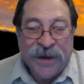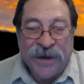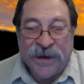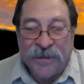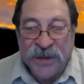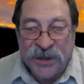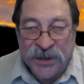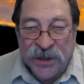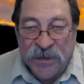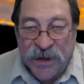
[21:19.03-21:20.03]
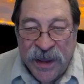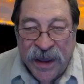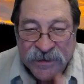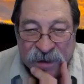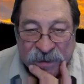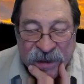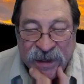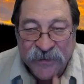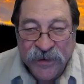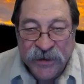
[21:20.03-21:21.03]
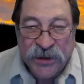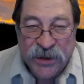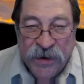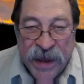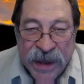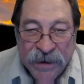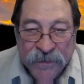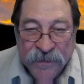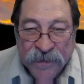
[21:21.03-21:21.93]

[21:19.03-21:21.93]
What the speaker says: It's just something to have something different to shoot at.